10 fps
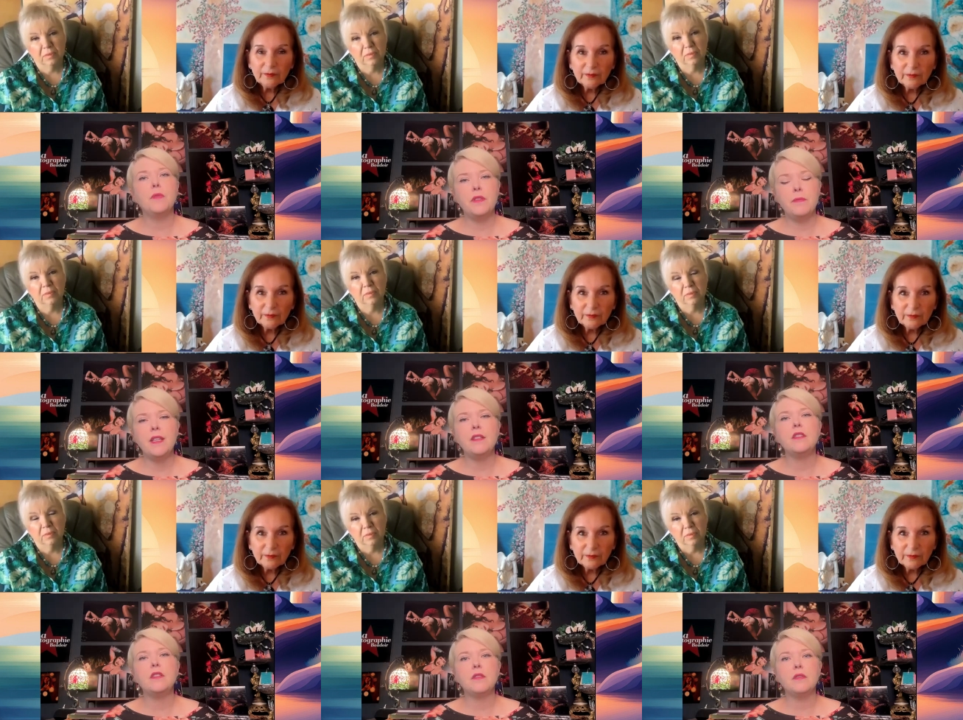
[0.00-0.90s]
Speaker 1: with me
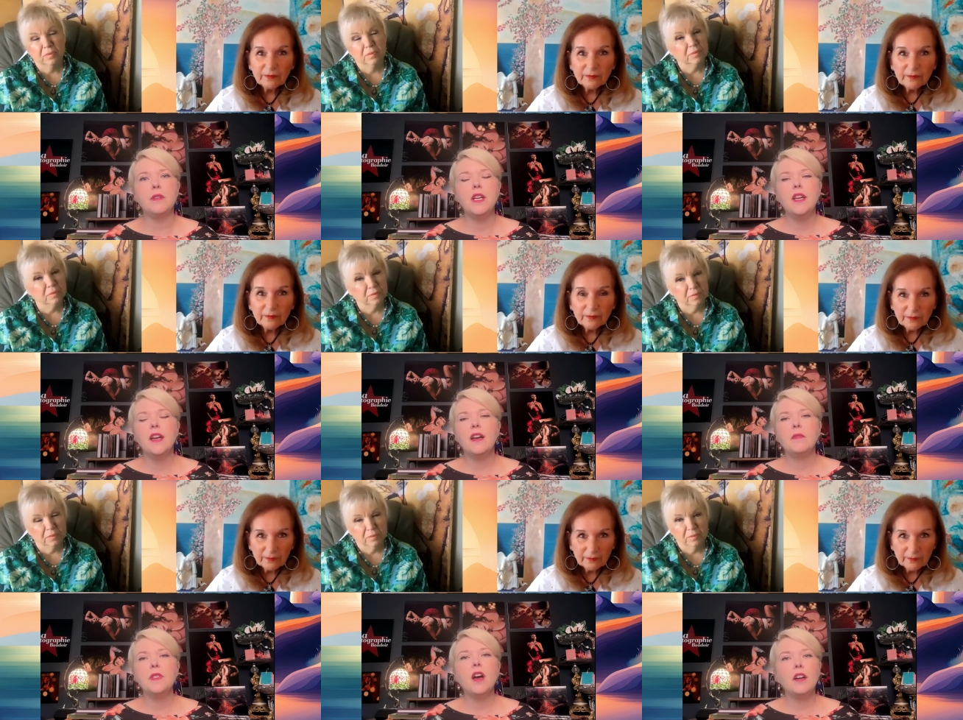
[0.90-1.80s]
to
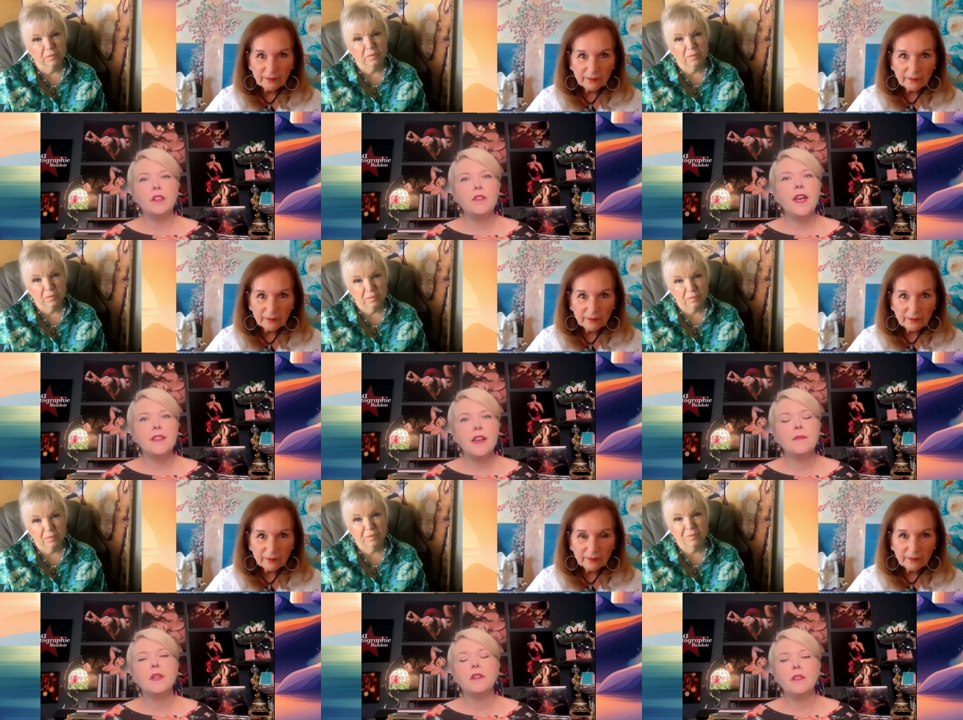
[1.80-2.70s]
um, to honor that
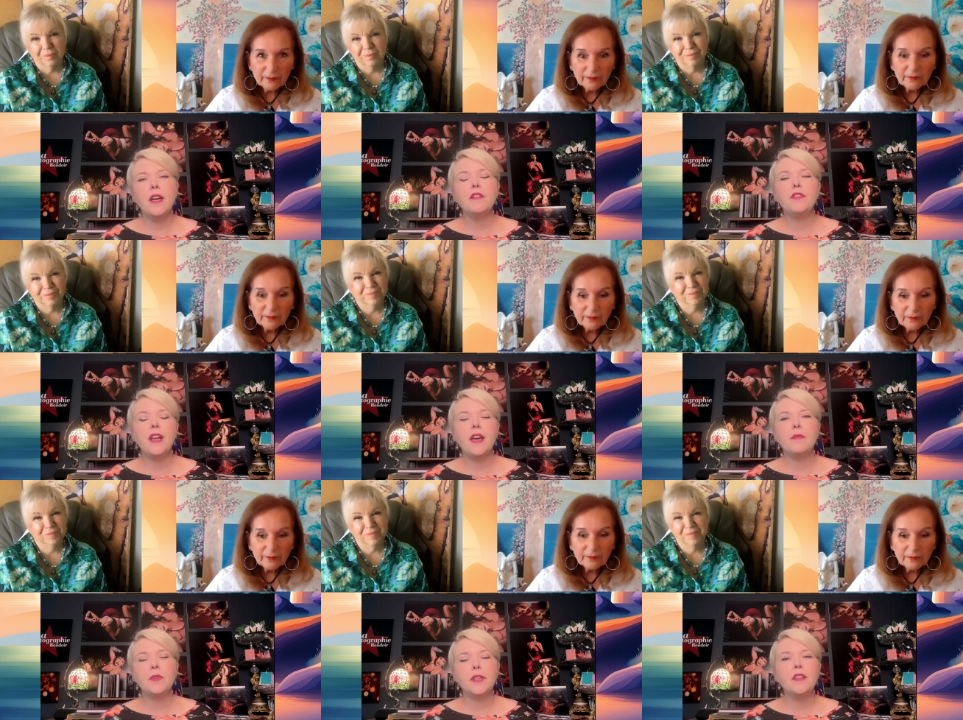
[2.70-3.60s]
time in her life, and I,
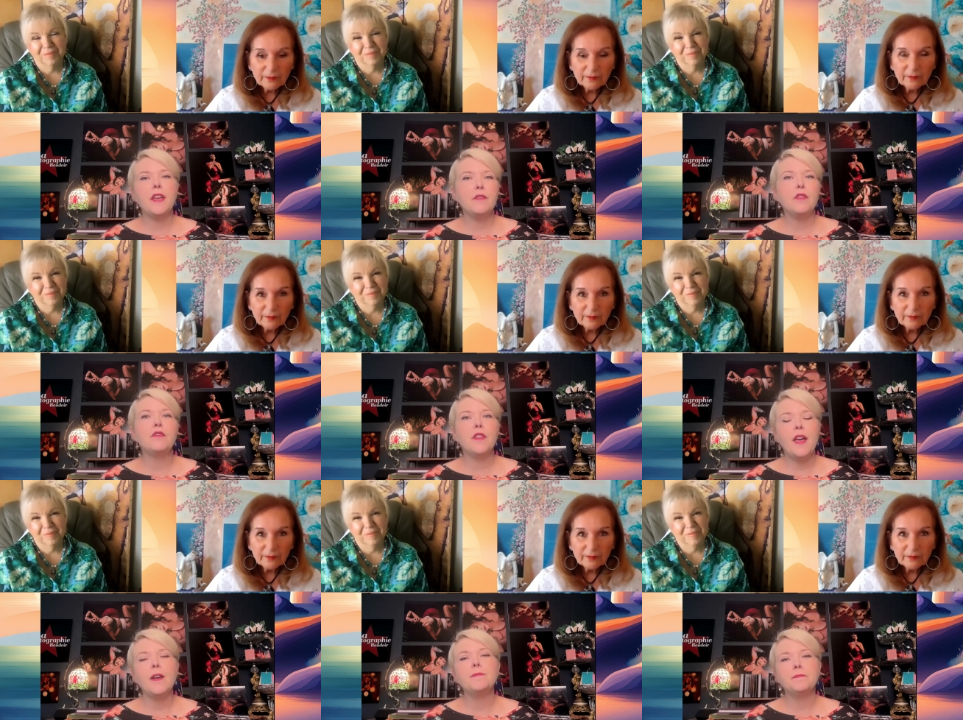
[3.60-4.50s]
am really thankful for
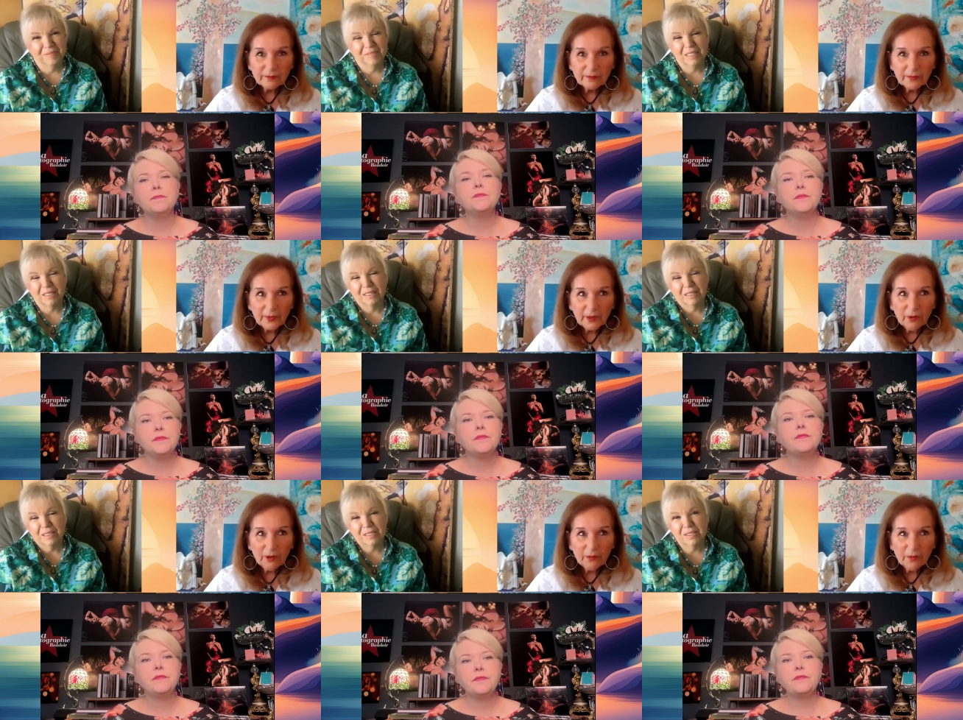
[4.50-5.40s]
that.
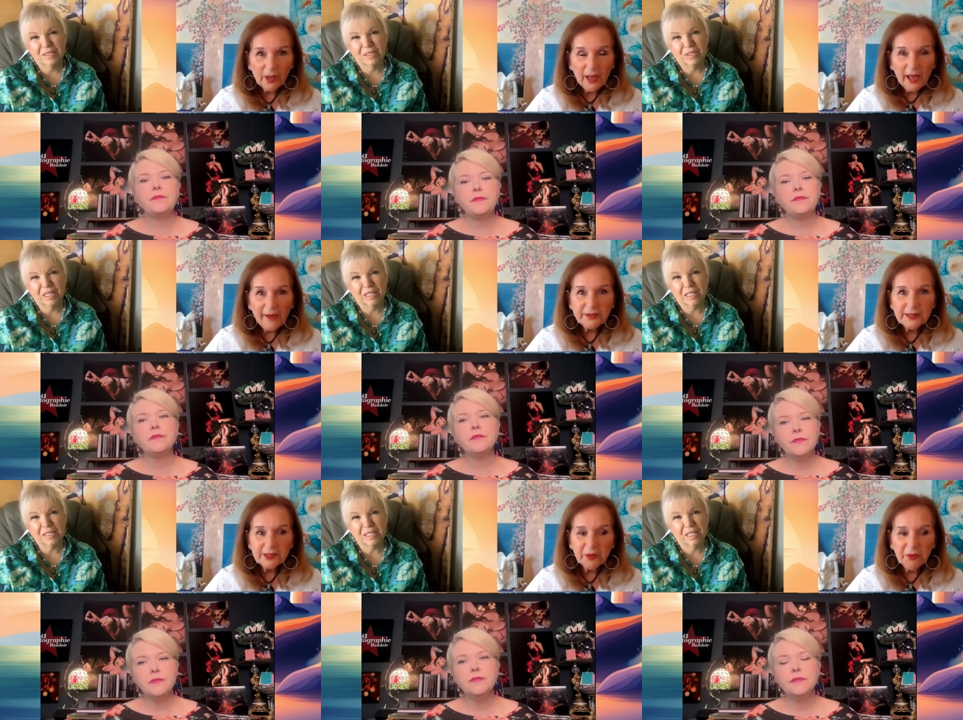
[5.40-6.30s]
Speaker 2: I've
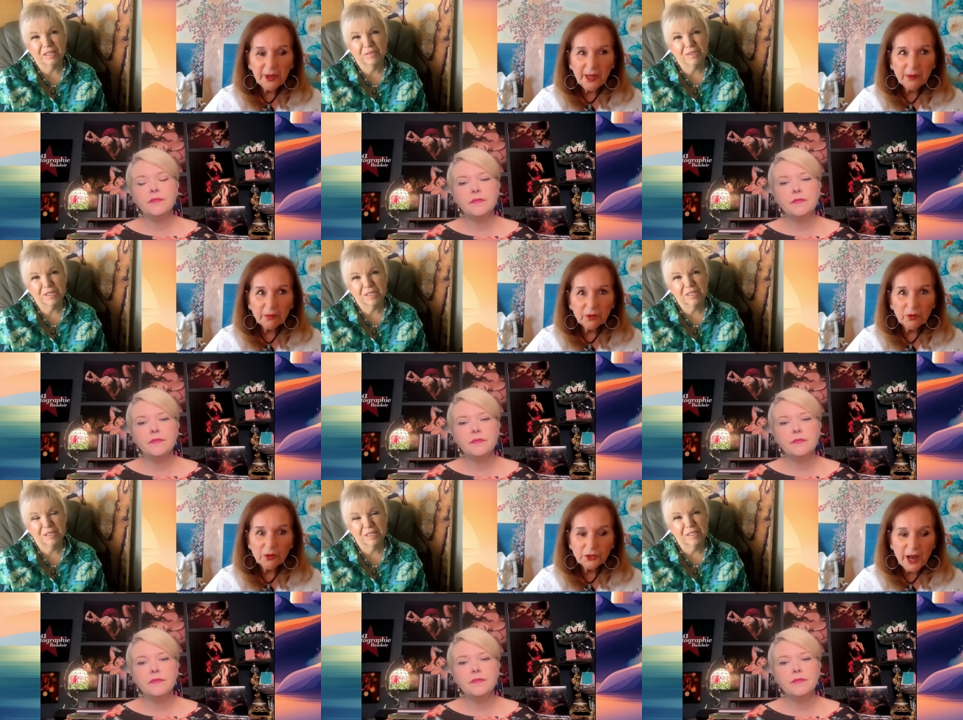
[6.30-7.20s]
seen some really
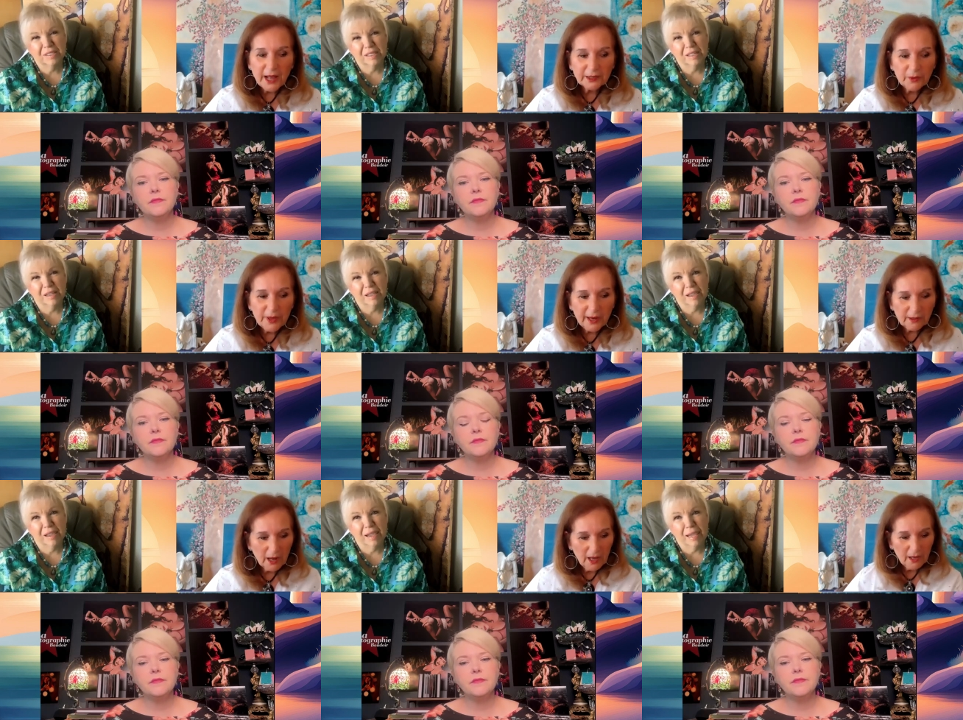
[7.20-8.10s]
cool shots where they,
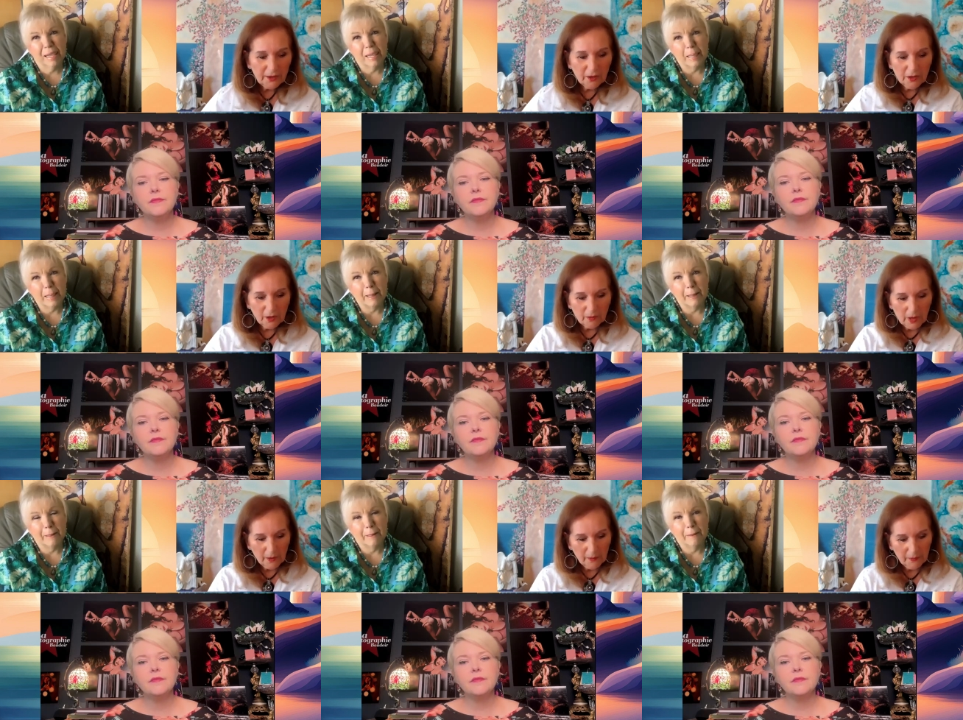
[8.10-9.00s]
you know, the
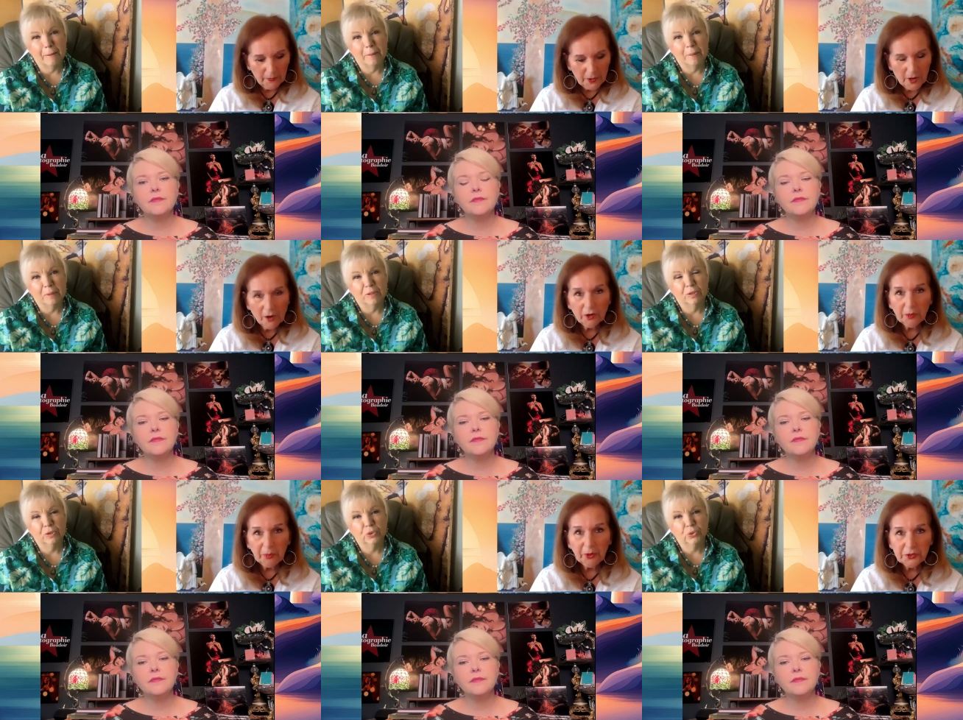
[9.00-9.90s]
um, the
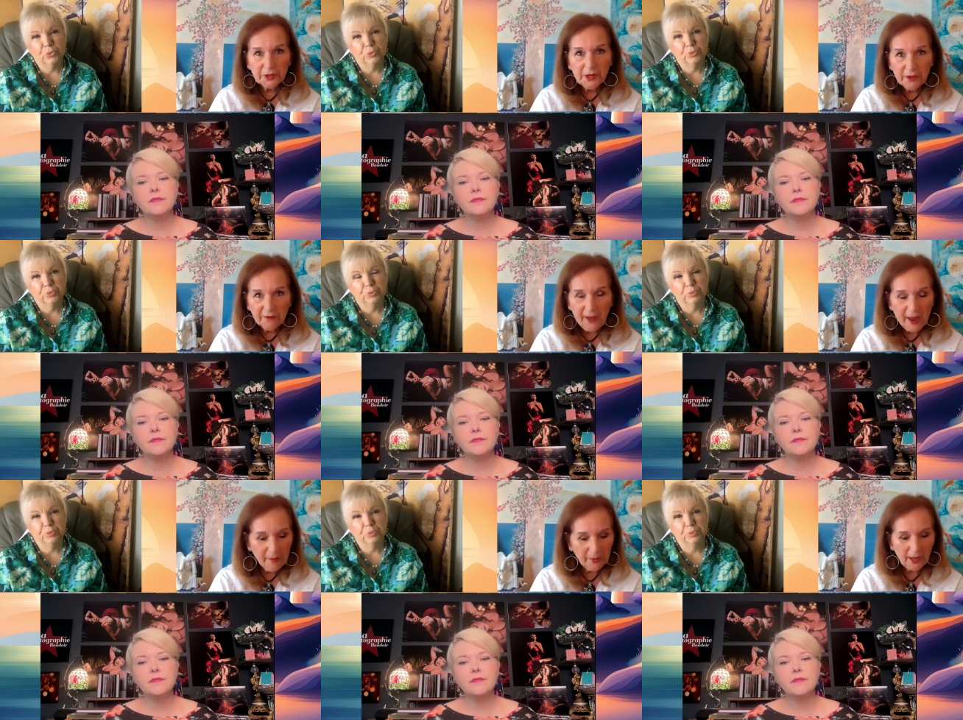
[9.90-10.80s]
younger person in the
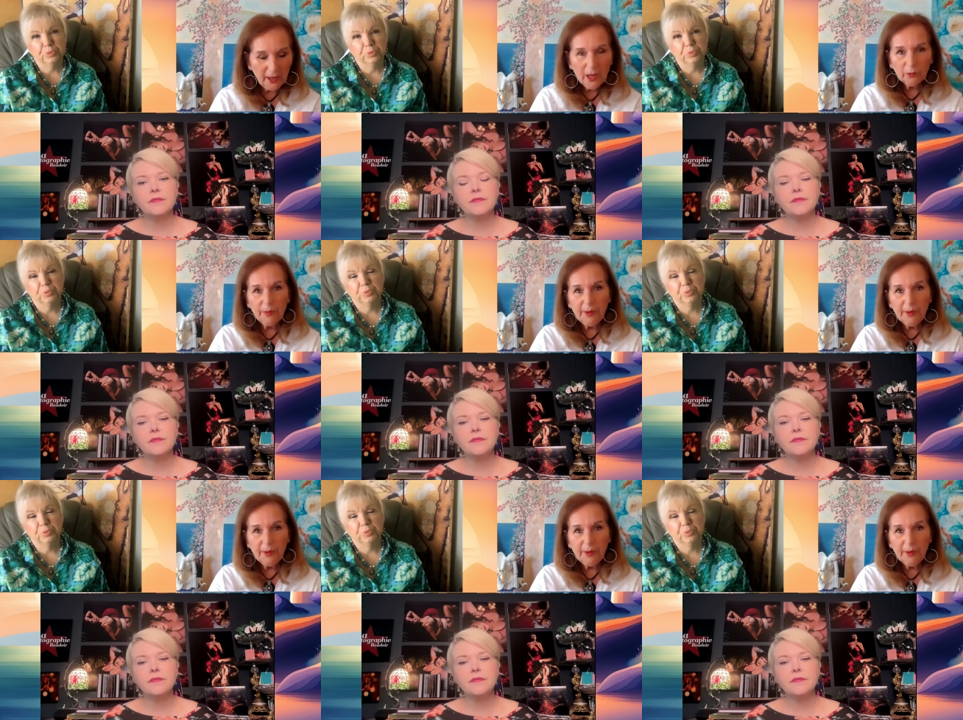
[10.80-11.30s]
family will be